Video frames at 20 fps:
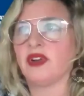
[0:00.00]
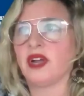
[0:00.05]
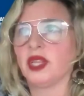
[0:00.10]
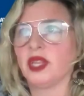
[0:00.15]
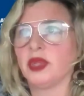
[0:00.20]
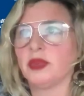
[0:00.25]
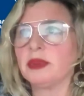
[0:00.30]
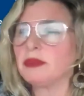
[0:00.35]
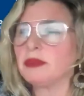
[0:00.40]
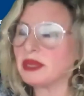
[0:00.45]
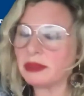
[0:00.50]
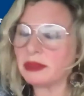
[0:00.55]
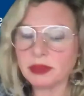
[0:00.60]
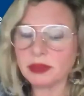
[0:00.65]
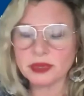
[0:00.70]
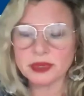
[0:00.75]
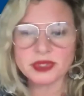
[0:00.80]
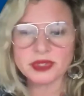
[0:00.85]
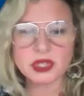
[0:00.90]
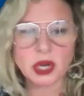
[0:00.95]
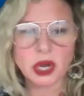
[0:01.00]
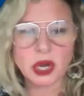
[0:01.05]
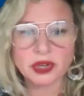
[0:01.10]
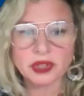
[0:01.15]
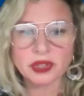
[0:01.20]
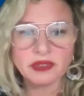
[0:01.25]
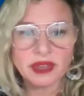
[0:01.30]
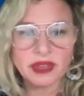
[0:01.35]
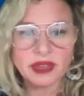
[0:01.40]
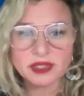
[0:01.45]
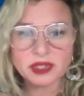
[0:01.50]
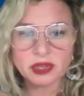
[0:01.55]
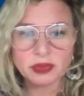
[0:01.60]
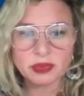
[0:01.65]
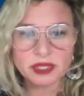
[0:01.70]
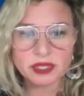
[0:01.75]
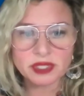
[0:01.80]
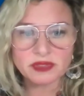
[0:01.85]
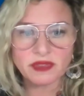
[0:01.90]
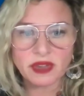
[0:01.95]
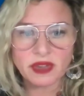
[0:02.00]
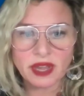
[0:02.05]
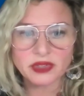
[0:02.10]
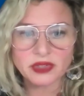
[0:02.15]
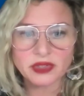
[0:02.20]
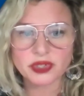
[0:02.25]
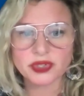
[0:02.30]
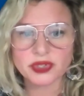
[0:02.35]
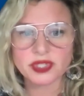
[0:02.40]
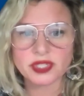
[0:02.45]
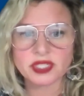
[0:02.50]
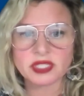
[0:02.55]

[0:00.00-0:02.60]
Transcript: following people's cardiovascular risk factors.